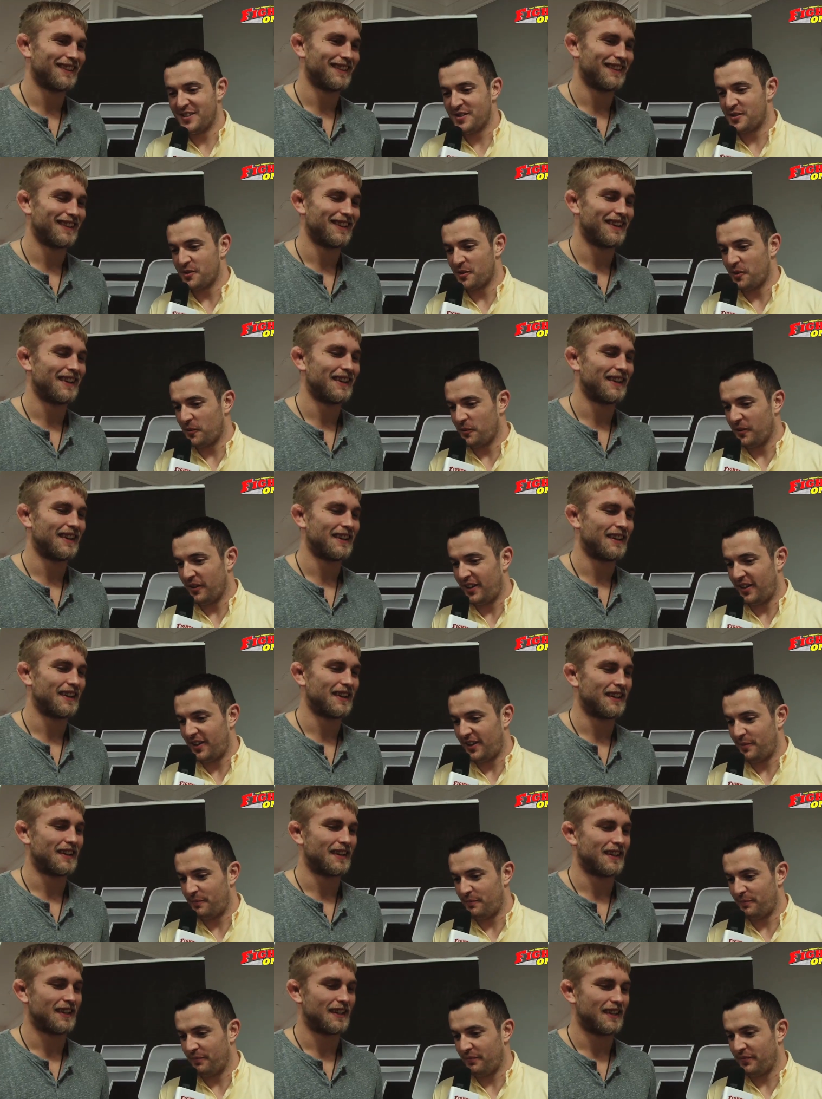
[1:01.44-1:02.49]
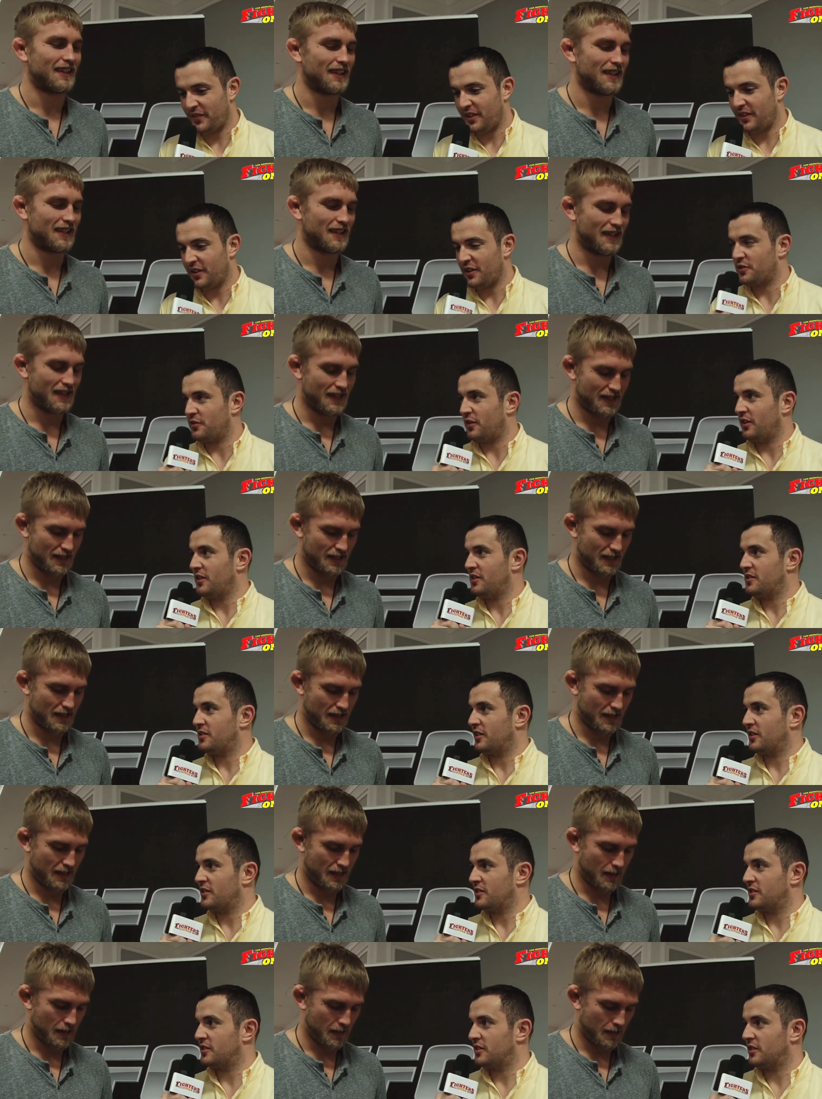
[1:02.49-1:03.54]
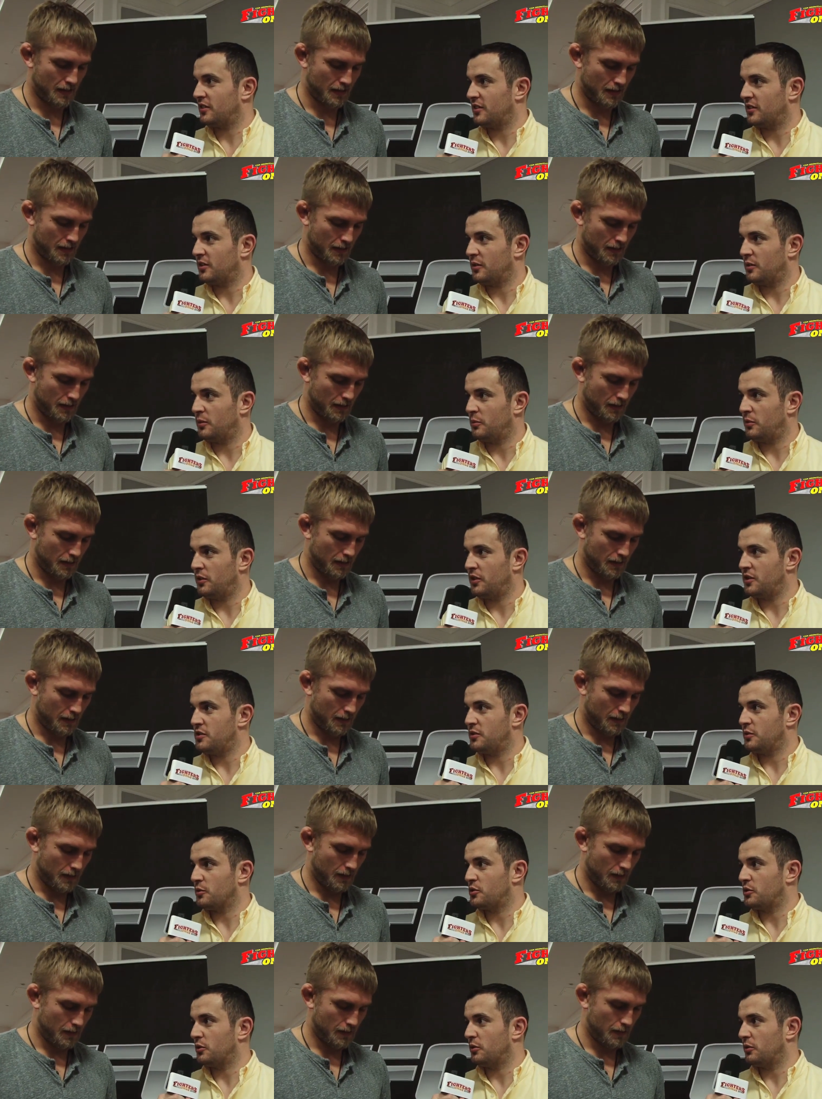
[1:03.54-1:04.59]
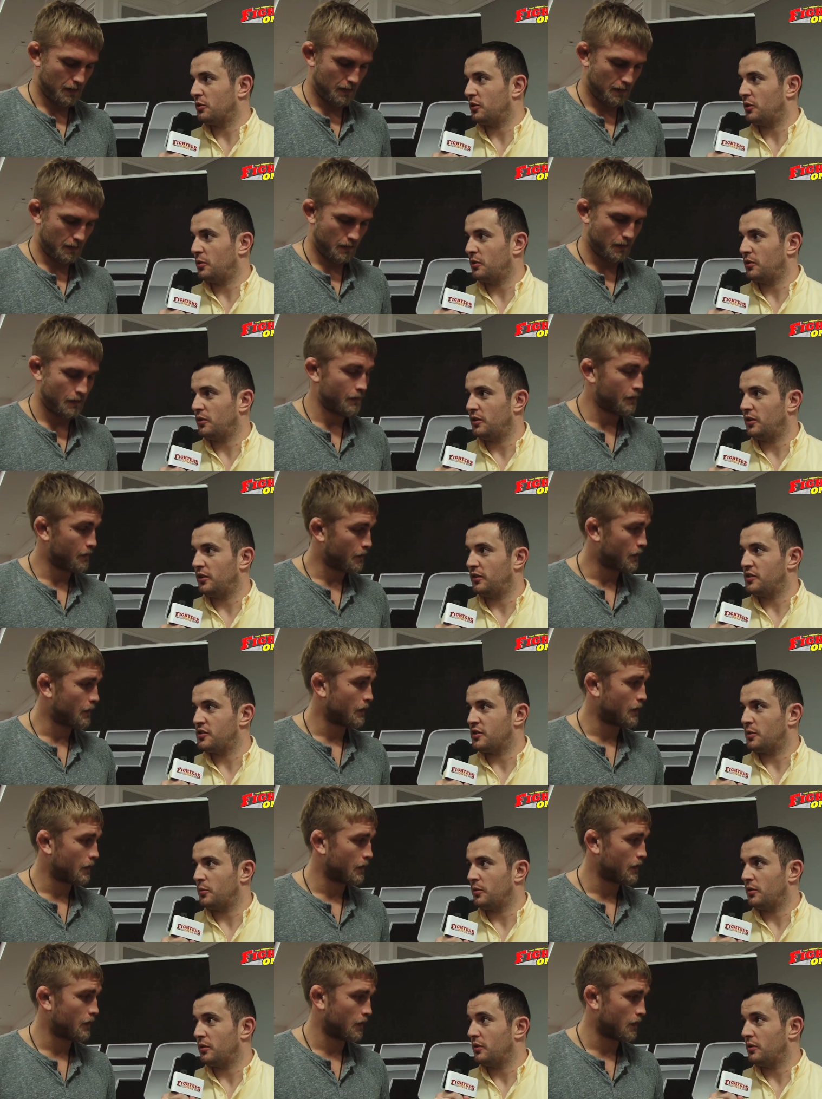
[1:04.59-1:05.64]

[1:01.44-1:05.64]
Speaker 1: So um, your next fight is against Mauricio Shogun Rua in December.